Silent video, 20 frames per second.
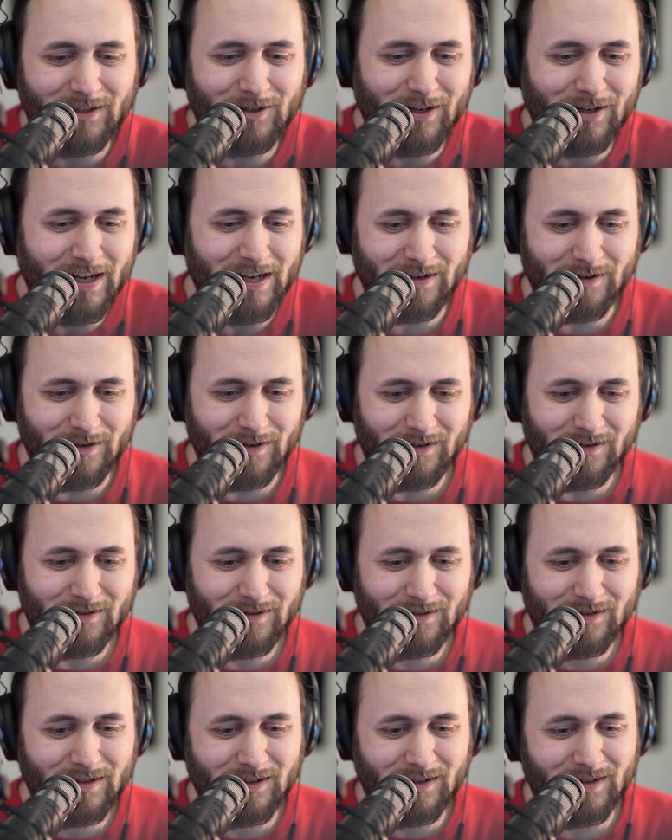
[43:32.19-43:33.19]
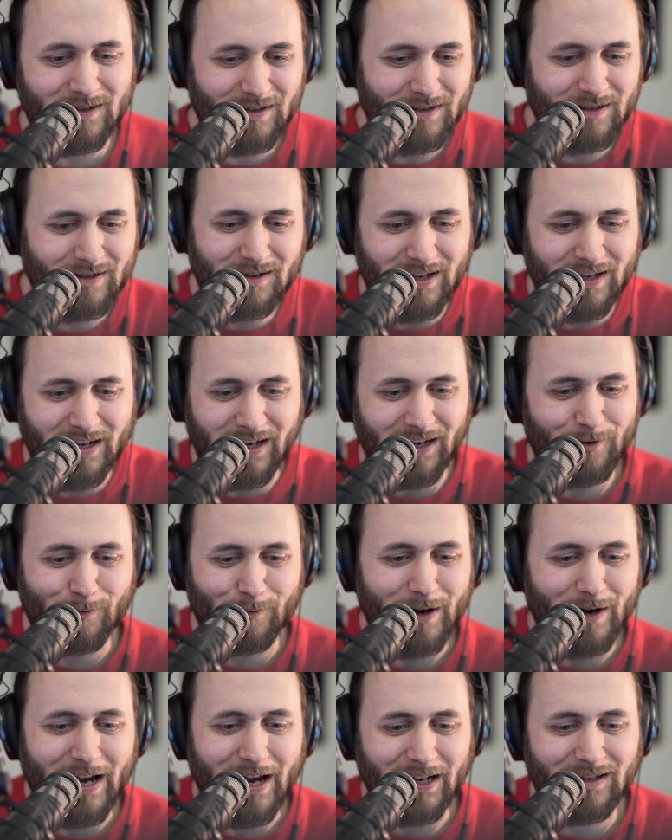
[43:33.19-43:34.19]
You can like
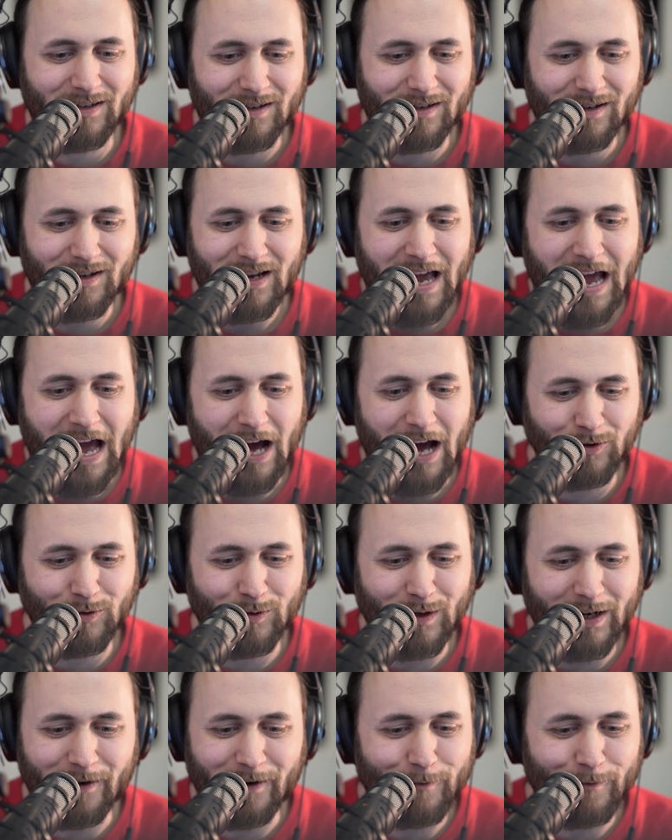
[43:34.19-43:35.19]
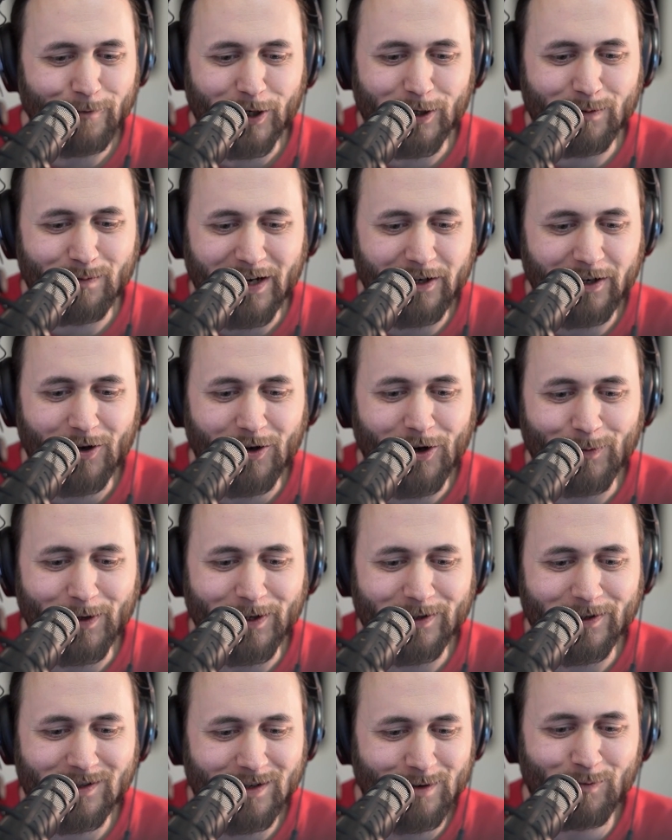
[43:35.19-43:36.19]
write, how do I invert my
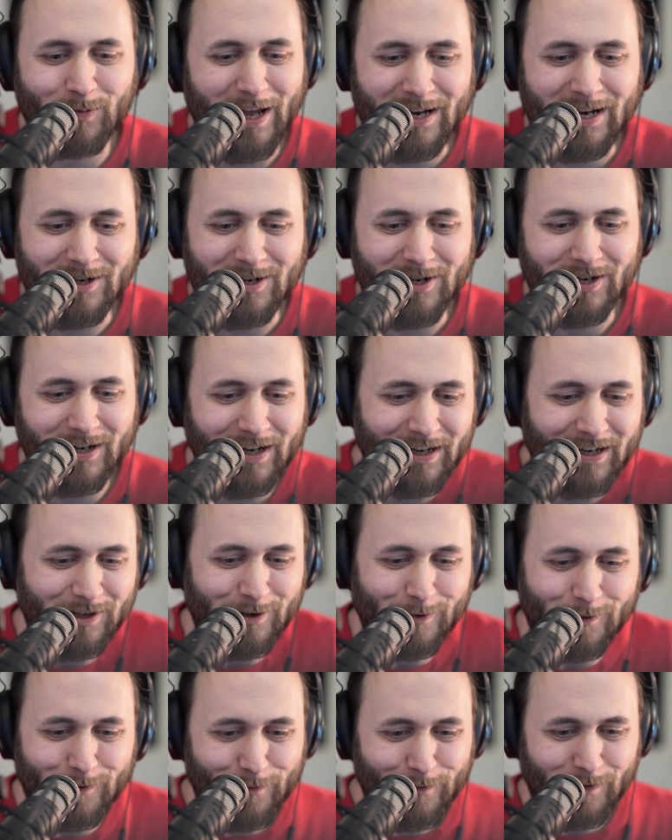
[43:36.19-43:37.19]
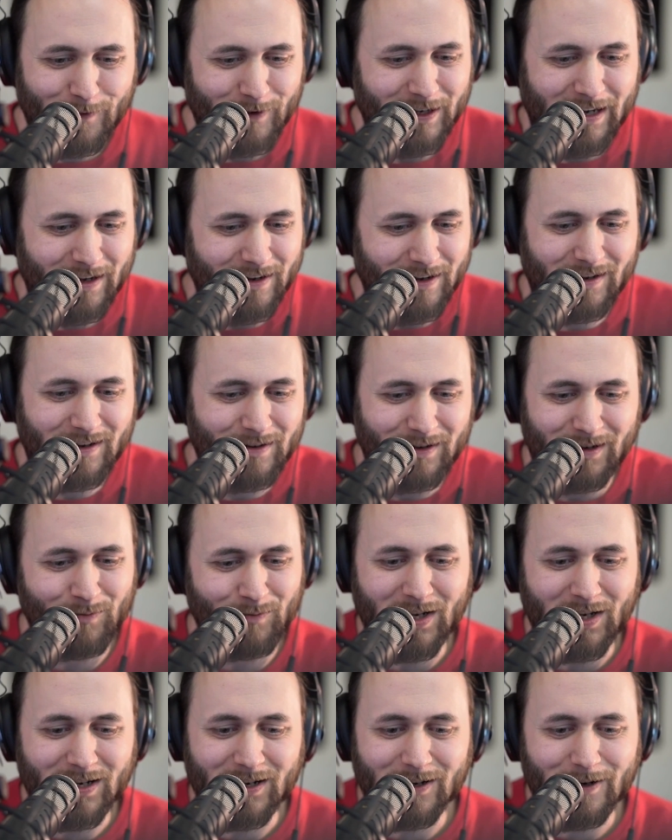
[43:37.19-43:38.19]
normals in Blender, and you
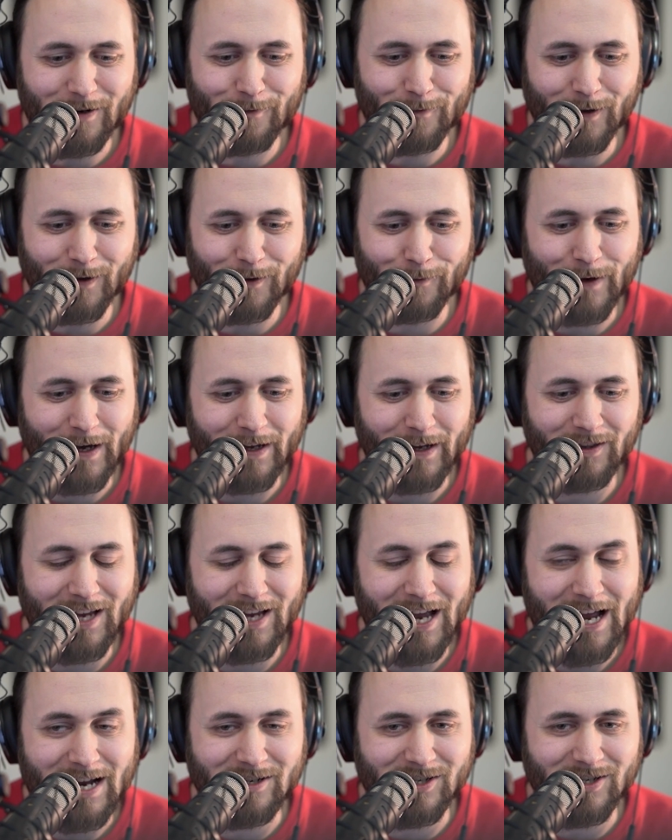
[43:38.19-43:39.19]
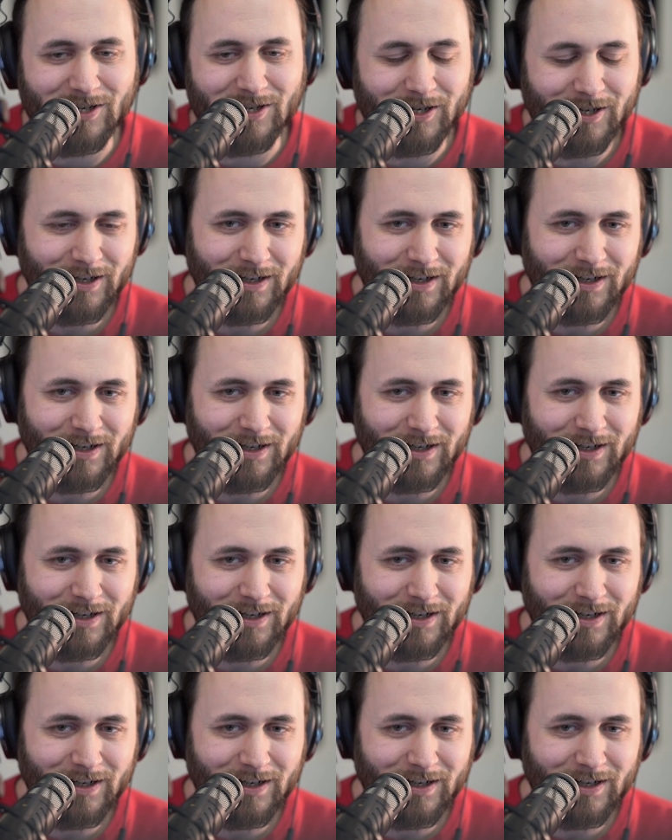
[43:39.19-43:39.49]
immediately will find the answer.